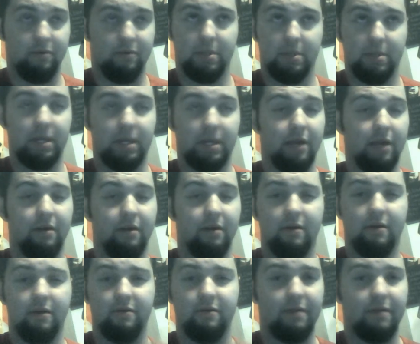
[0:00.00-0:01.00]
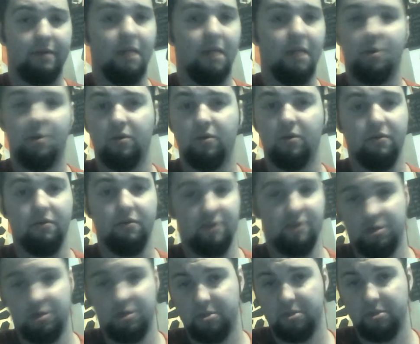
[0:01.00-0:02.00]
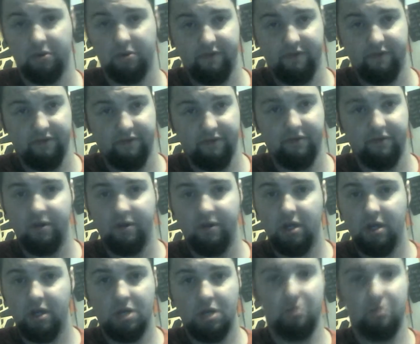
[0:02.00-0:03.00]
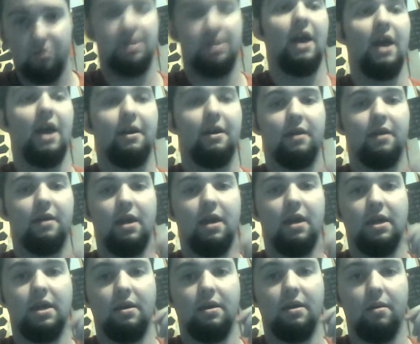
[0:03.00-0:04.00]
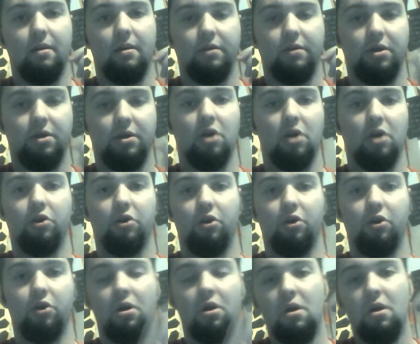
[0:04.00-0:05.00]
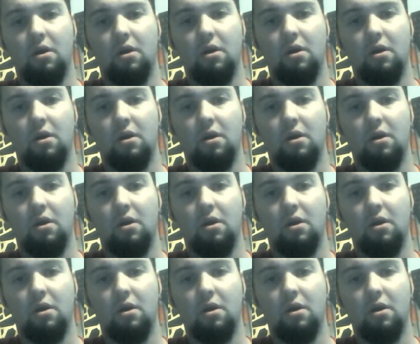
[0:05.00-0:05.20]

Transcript: which again, typical of a conservative, to attack a younger